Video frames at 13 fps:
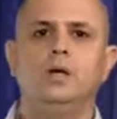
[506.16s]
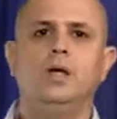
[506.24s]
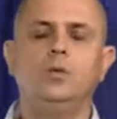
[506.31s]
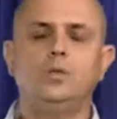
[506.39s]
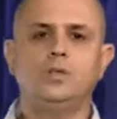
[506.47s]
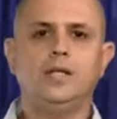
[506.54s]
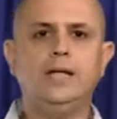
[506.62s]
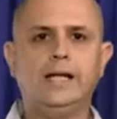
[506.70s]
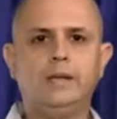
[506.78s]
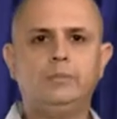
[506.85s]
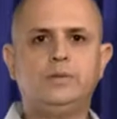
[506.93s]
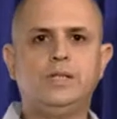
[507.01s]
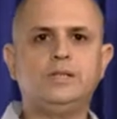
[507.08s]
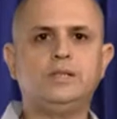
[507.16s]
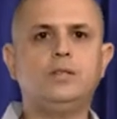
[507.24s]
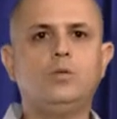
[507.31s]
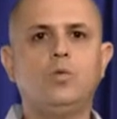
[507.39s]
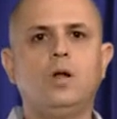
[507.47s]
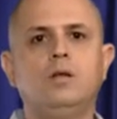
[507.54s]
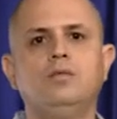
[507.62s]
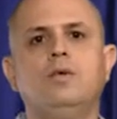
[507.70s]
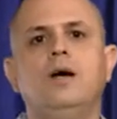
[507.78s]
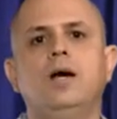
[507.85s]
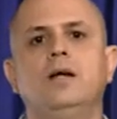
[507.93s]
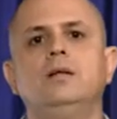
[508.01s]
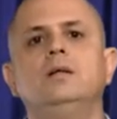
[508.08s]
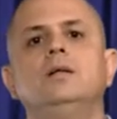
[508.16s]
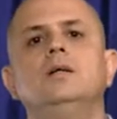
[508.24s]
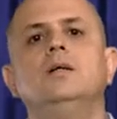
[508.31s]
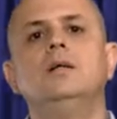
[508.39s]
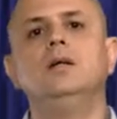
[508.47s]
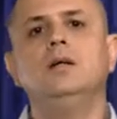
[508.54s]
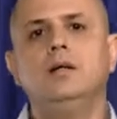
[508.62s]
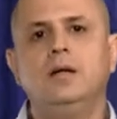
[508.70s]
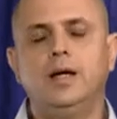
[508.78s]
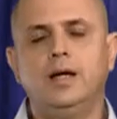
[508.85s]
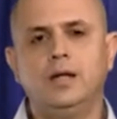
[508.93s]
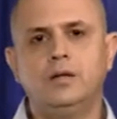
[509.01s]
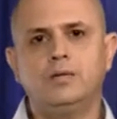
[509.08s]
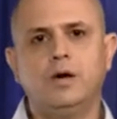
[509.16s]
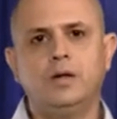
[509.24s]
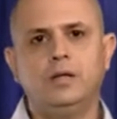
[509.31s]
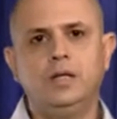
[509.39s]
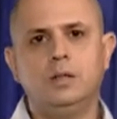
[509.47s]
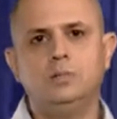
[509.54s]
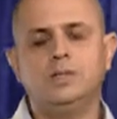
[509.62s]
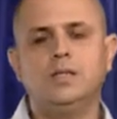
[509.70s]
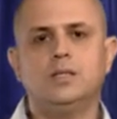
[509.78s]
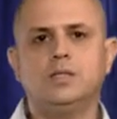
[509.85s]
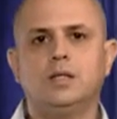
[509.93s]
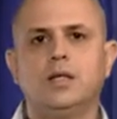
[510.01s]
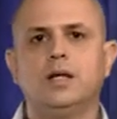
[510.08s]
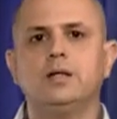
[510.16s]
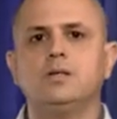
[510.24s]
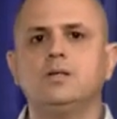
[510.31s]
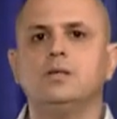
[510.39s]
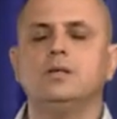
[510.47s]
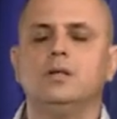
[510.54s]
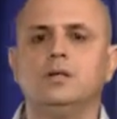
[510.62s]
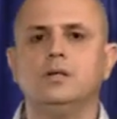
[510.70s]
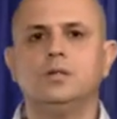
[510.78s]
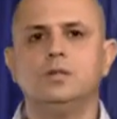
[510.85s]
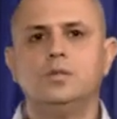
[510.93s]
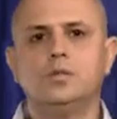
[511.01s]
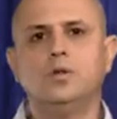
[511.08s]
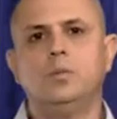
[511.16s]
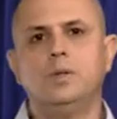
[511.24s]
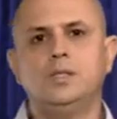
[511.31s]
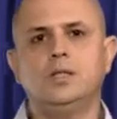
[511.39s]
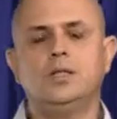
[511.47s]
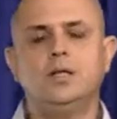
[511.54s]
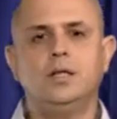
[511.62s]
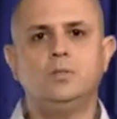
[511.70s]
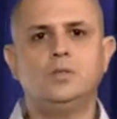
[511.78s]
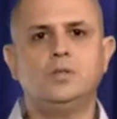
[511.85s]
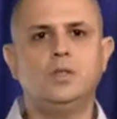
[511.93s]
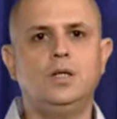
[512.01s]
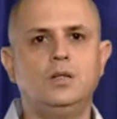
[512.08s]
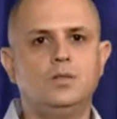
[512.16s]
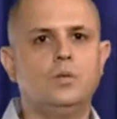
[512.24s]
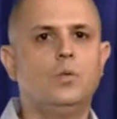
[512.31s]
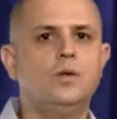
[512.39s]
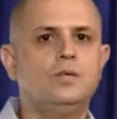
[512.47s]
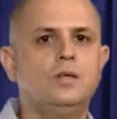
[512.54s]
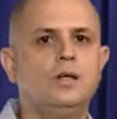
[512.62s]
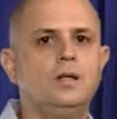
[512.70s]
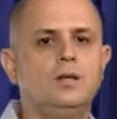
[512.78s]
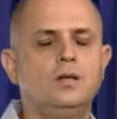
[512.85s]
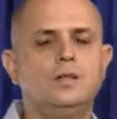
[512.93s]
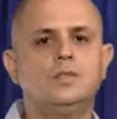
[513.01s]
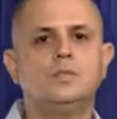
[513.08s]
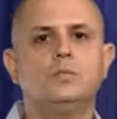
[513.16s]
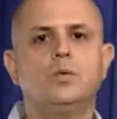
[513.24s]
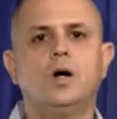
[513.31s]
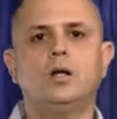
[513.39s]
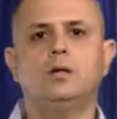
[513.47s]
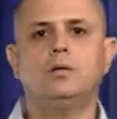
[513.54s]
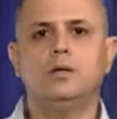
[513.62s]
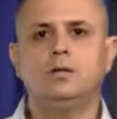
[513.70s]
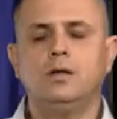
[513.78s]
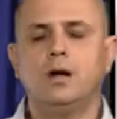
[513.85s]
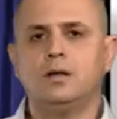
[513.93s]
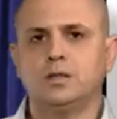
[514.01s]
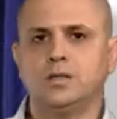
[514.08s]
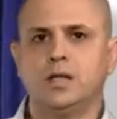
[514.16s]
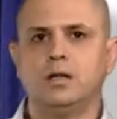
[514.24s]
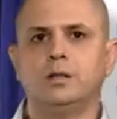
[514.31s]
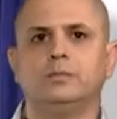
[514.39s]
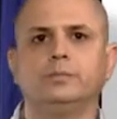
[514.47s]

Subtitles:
It was eLab tested and qualified, and it's on EMC Select. So basically EMC is the one selling this product and not Axana.